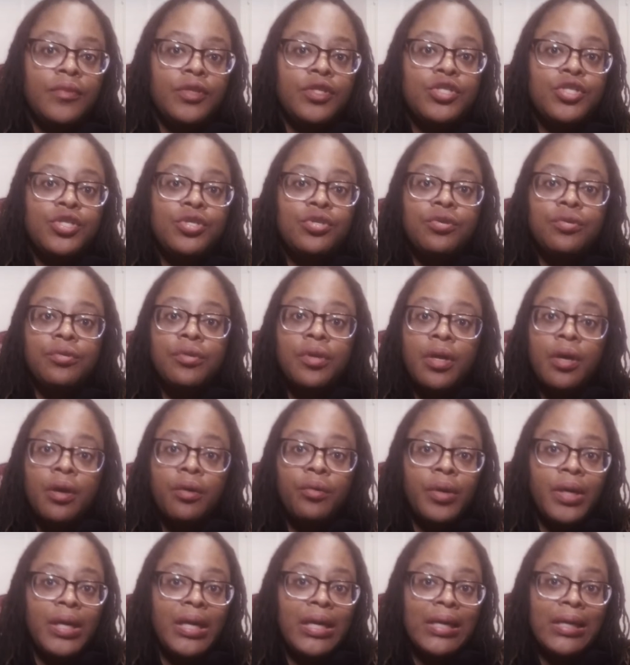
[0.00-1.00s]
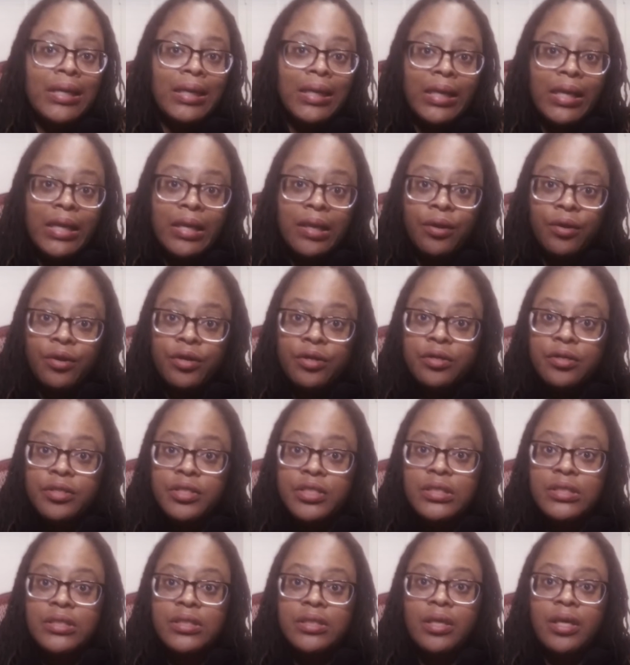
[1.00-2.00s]
Do you know any
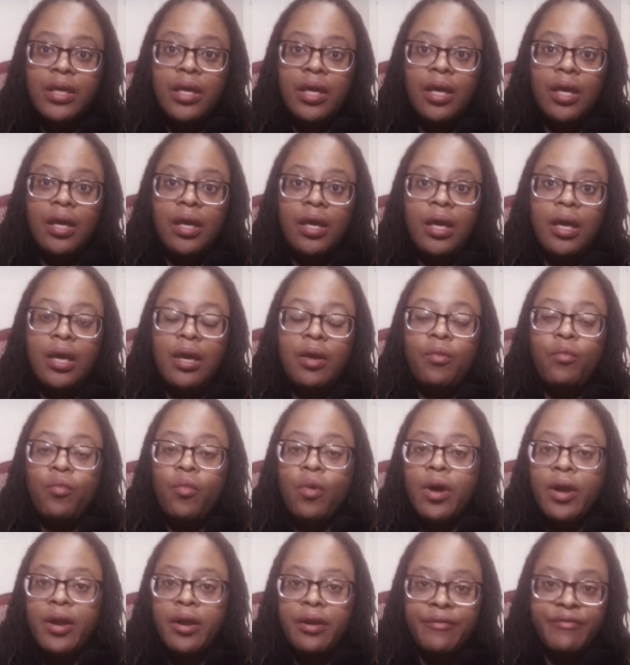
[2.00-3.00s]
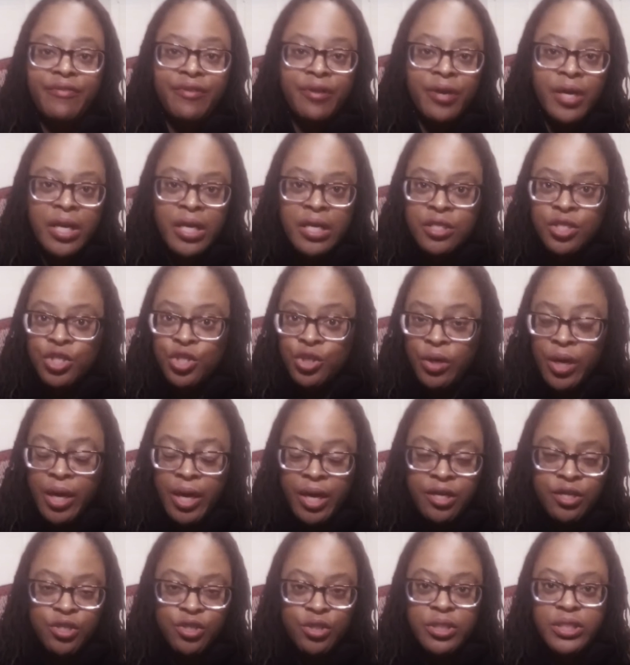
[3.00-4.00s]
leaders in whatever it is you're
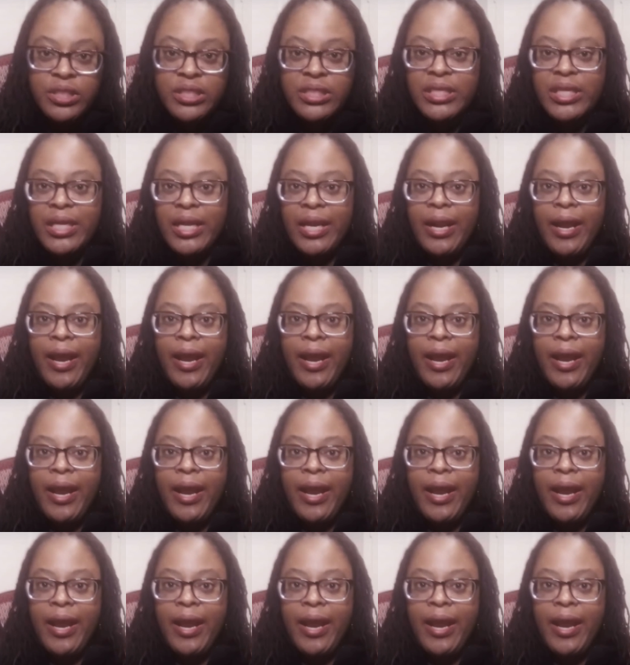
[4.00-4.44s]
interested